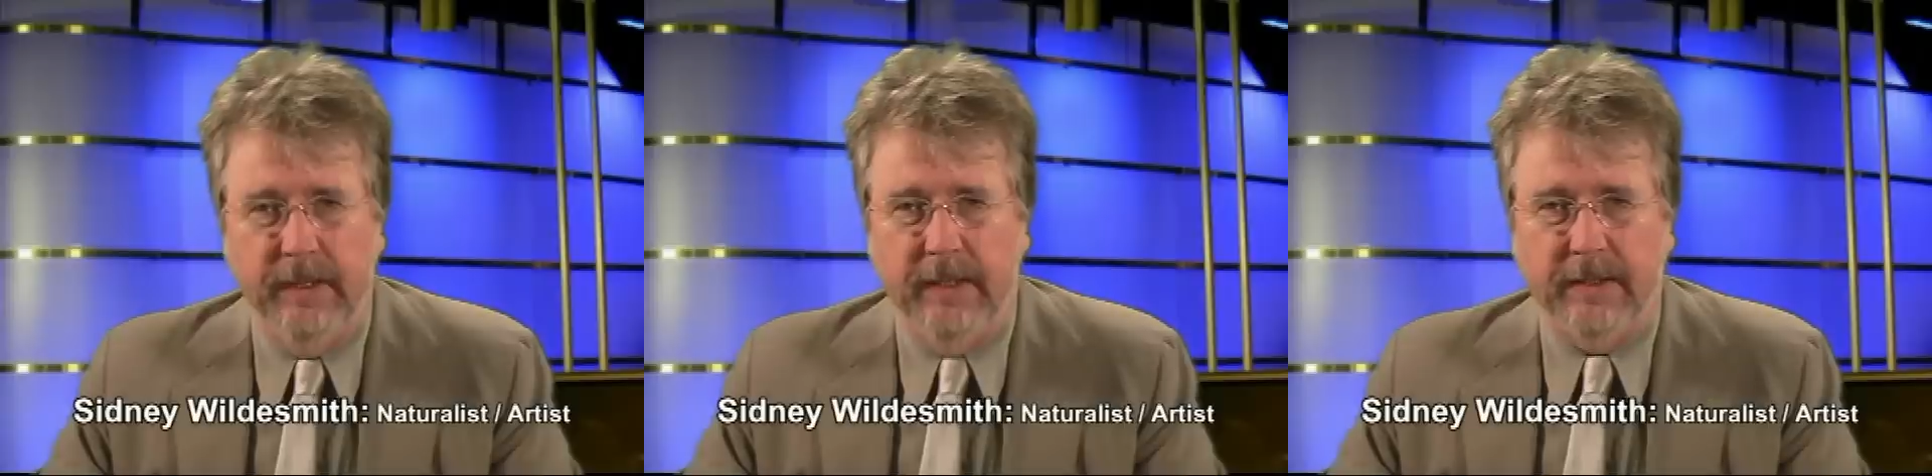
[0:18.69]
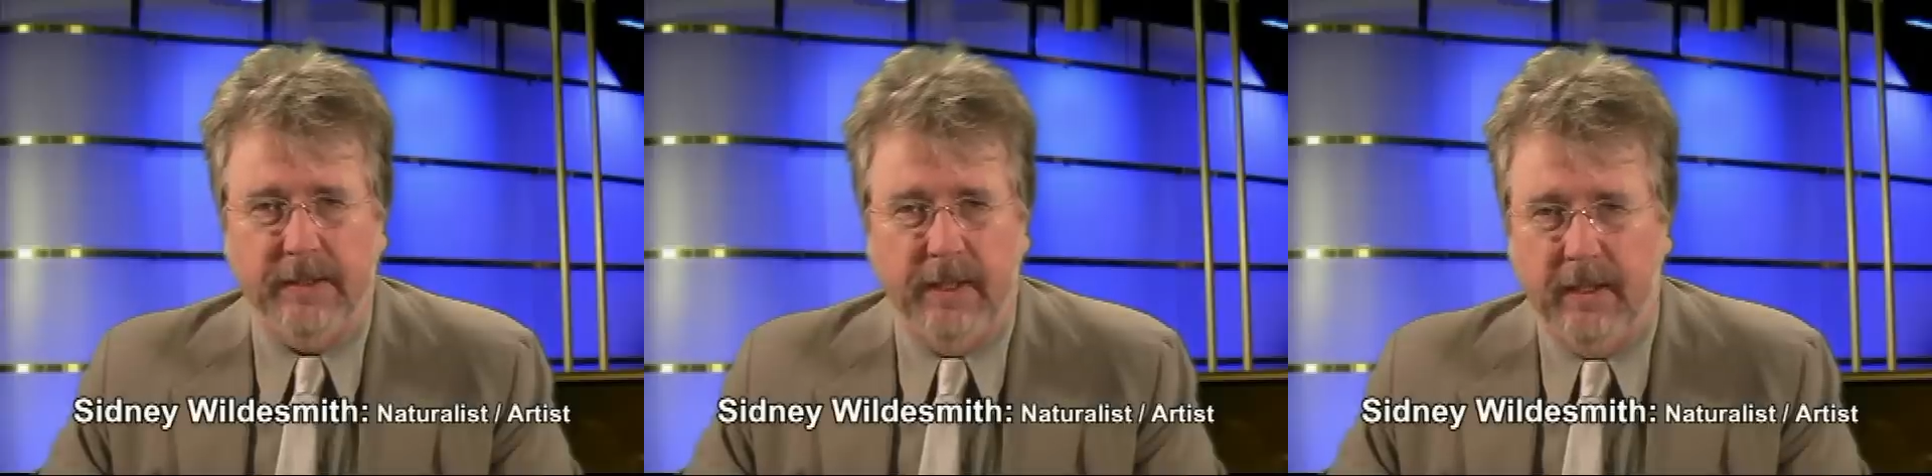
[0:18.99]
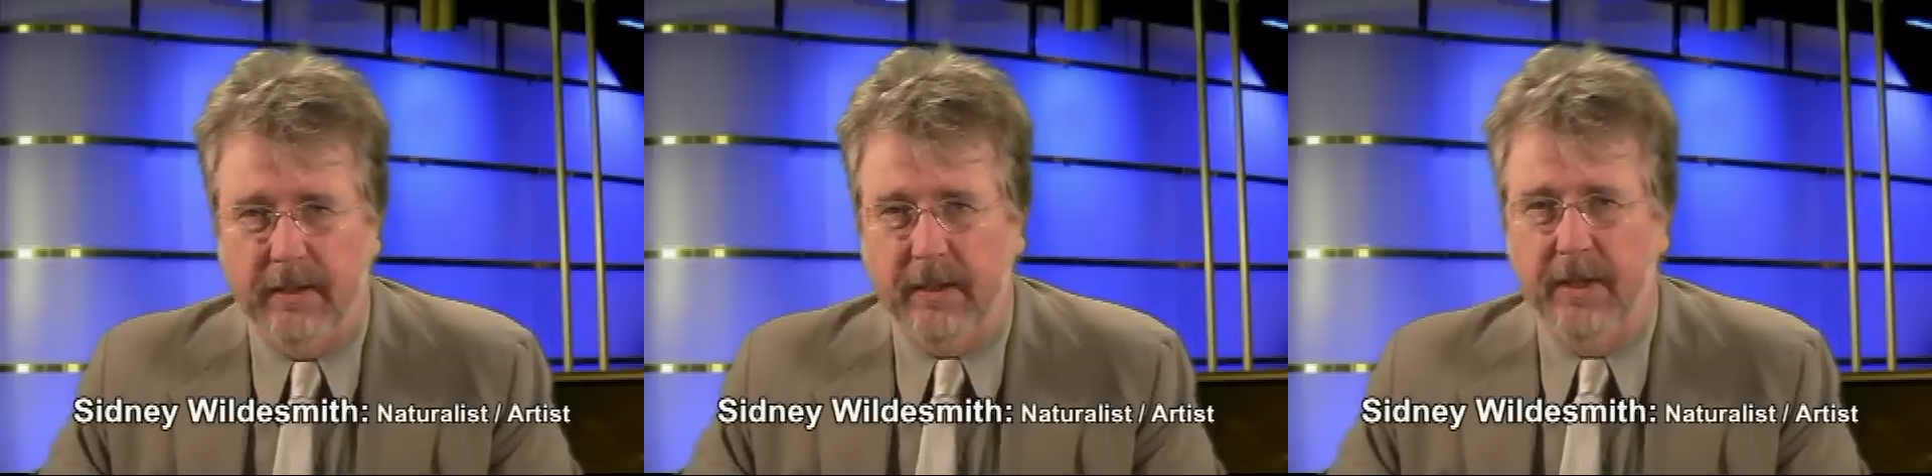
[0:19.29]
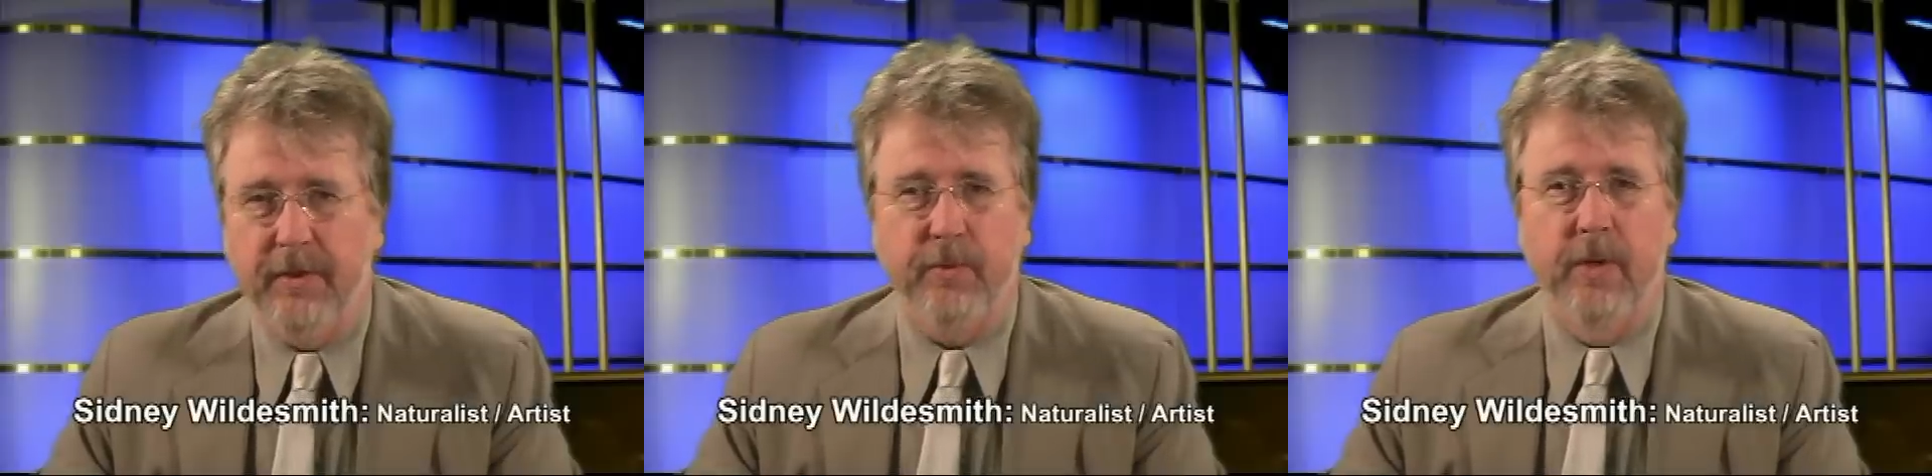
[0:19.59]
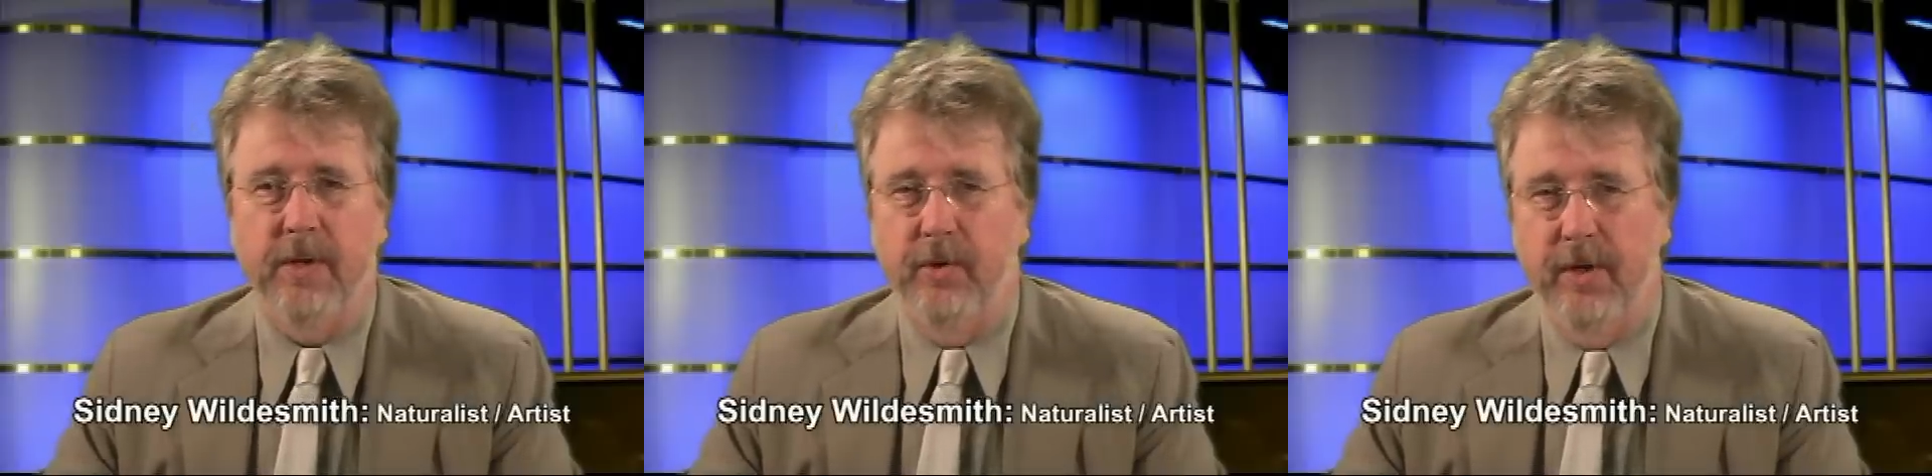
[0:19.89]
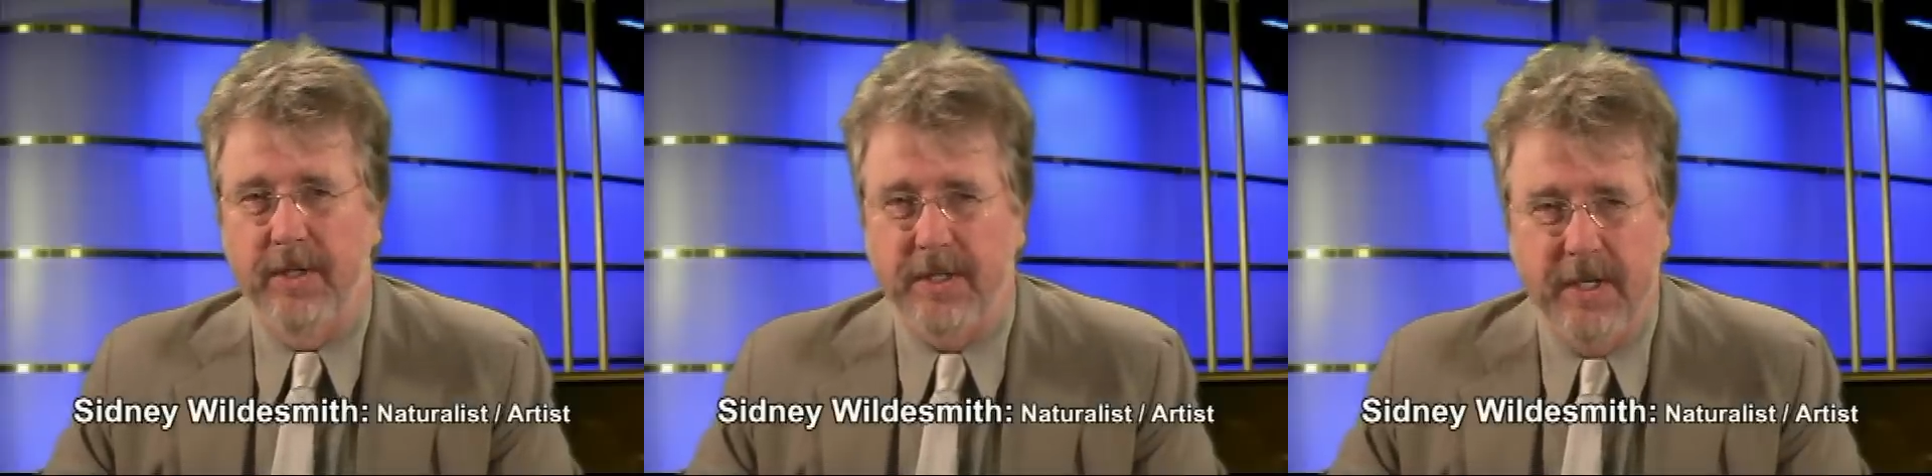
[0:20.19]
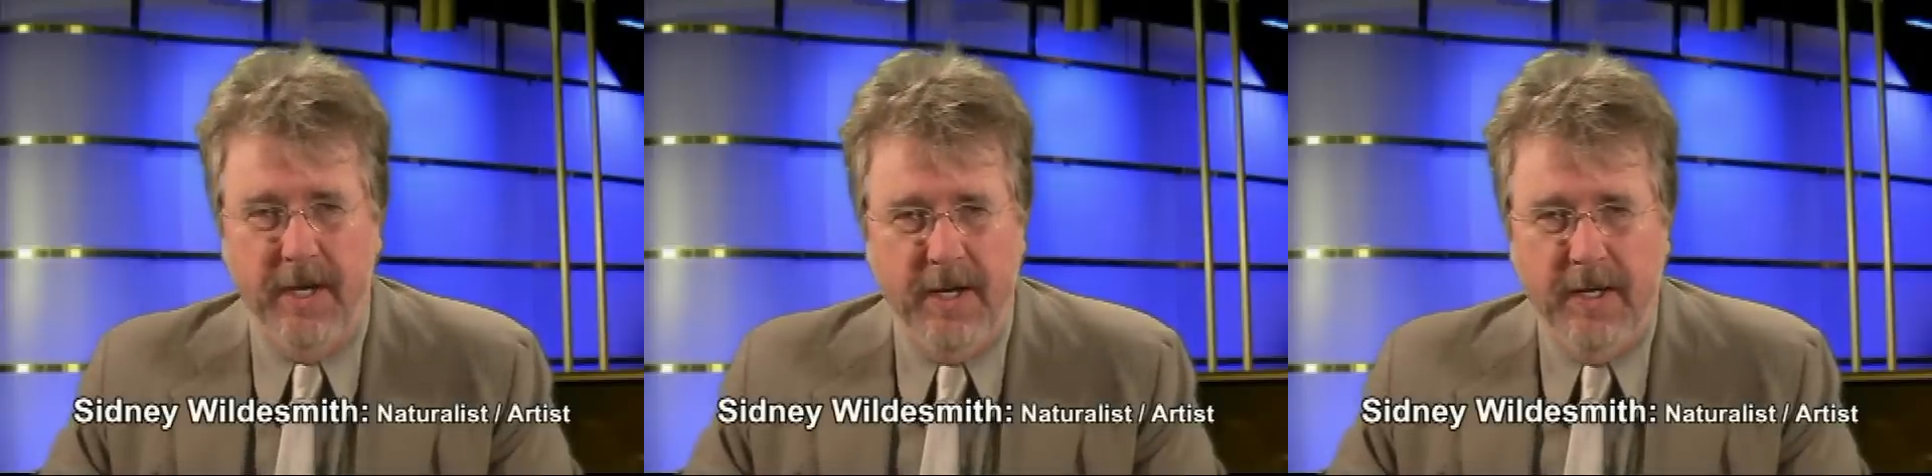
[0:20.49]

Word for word: It's hard to cut through all the noise,